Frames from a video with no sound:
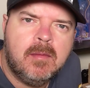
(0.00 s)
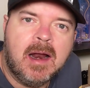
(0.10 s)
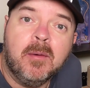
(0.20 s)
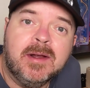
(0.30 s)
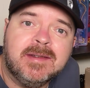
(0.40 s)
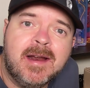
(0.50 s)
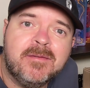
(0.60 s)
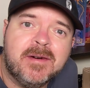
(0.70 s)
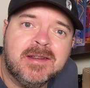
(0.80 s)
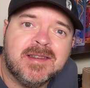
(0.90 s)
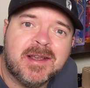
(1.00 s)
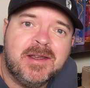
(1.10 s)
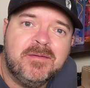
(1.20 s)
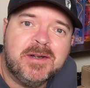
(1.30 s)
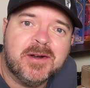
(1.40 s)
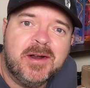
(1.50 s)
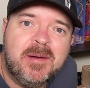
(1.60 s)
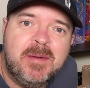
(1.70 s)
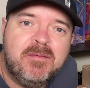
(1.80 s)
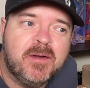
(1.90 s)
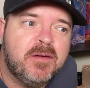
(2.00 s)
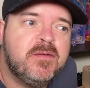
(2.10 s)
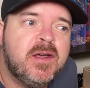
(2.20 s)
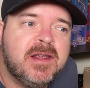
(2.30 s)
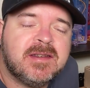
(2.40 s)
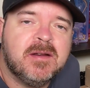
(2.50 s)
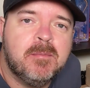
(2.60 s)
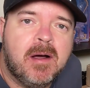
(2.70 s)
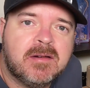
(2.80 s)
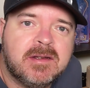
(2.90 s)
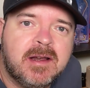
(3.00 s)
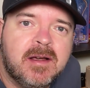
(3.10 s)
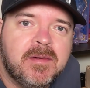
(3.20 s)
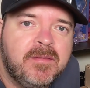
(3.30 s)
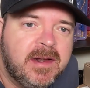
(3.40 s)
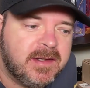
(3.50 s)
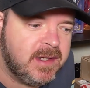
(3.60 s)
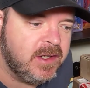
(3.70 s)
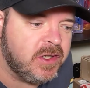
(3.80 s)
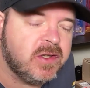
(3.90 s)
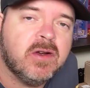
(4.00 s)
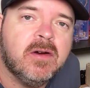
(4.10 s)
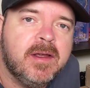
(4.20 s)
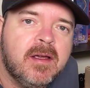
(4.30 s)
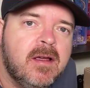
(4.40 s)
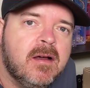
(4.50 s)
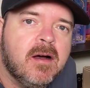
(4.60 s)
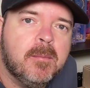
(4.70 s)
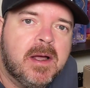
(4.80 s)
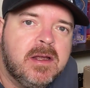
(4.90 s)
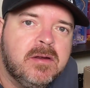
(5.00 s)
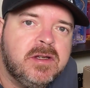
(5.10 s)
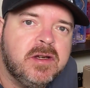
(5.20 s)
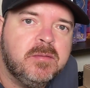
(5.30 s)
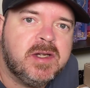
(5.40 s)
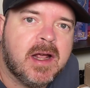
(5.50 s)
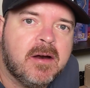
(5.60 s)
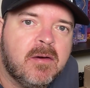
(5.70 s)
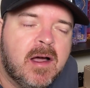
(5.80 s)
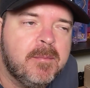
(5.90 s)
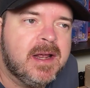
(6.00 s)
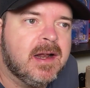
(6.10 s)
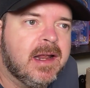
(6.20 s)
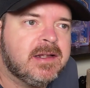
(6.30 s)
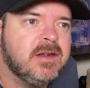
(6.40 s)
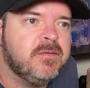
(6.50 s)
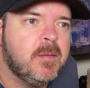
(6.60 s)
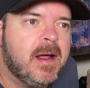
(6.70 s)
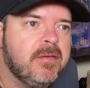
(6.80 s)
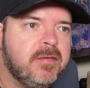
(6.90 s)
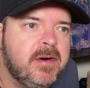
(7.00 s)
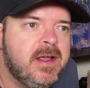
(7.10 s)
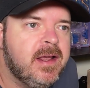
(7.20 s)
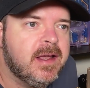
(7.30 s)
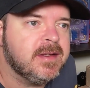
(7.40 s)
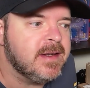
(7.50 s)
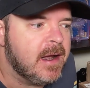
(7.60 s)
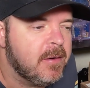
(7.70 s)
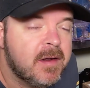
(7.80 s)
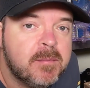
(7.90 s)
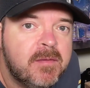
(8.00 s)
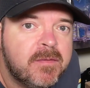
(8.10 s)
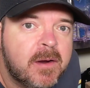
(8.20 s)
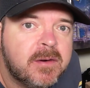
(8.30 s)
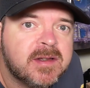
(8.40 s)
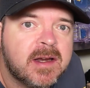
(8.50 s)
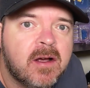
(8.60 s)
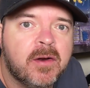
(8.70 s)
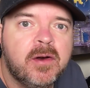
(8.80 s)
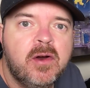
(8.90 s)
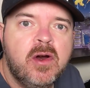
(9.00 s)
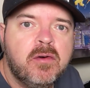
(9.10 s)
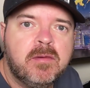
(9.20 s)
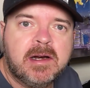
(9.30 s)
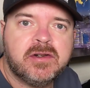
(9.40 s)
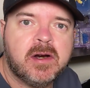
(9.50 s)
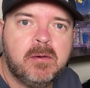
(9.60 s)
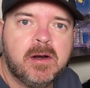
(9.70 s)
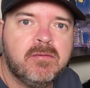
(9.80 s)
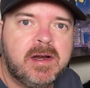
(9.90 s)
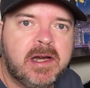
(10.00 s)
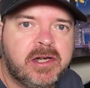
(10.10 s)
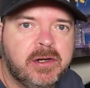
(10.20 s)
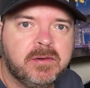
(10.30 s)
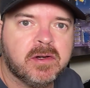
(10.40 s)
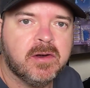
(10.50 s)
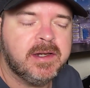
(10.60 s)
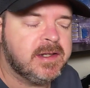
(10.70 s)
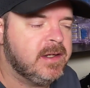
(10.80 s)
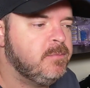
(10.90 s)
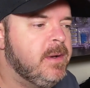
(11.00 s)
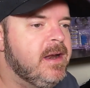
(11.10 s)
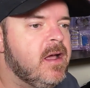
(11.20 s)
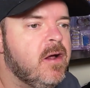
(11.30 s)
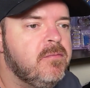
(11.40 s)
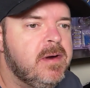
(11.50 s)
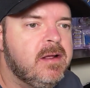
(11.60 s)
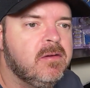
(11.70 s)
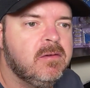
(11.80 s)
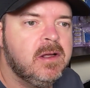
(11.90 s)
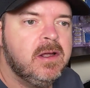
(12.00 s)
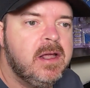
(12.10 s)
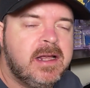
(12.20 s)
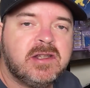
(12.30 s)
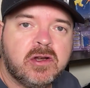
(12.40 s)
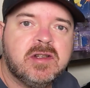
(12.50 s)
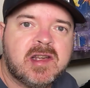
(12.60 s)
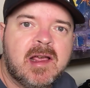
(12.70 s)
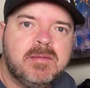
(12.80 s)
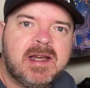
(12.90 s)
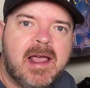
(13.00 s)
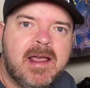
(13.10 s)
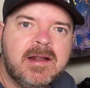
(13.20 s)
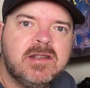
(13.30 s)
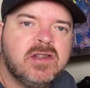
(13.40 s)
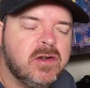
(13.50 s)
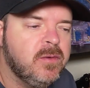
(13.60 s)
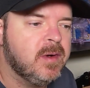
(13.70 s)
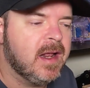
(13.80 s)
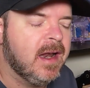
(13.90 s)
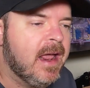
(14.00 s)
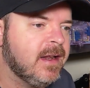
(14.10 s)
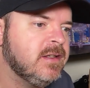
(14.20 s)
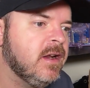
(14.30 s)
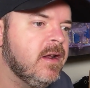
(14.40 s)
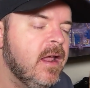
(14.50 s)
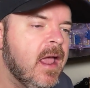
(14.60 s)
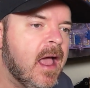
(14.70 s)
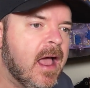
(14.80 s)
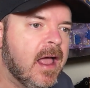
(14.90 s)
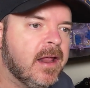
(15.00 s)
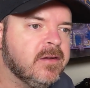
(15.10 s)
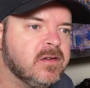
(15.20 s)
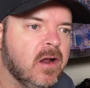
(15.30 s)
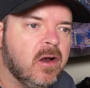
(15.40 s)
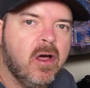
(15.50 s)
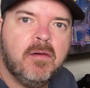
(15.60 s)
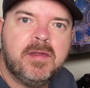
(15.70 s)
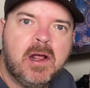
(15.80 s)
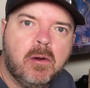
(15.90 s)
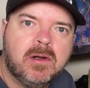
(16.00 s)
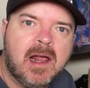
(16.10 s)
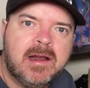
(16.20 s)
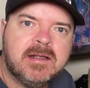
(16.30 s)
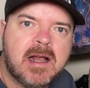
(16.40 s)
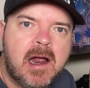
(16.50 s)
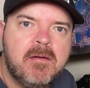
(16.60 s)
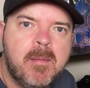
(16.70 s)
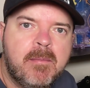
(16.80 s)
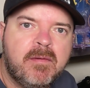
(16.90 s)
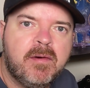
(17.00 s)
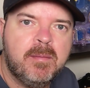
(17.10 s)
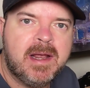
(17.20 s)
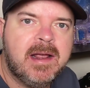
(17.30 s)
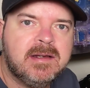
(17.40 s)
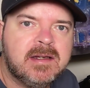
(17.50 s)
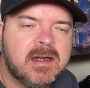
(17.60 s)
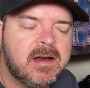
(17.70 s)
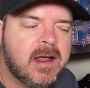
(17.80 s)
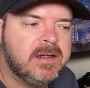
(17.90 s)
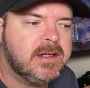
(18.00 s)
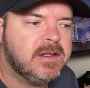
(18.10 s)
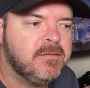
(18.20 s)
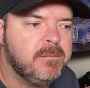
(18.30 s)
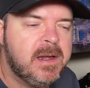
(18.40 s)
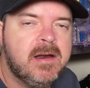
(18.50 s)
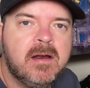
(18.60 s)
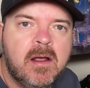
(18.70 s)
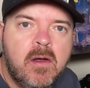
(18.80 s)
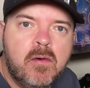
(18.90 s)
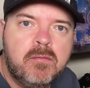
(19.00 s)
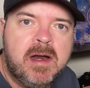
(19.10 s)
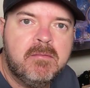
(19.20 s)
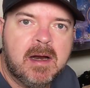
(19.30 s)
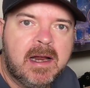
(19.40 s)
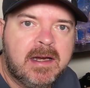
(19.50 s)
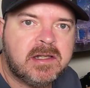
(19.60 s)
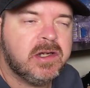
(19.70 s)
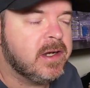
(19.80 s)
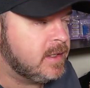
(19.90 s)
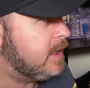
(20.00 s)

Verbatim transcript: Hello internet friends, thank you for joining me for the first unboxing of a vintage toy on my YouTube channel. I've been collecting for about three years now and I've been focusing on retro and reissue toys. It's been a real, it's a good time to get into collecting, and a lot of the old lines that I remember from the eighties and nineties have been re-released. You can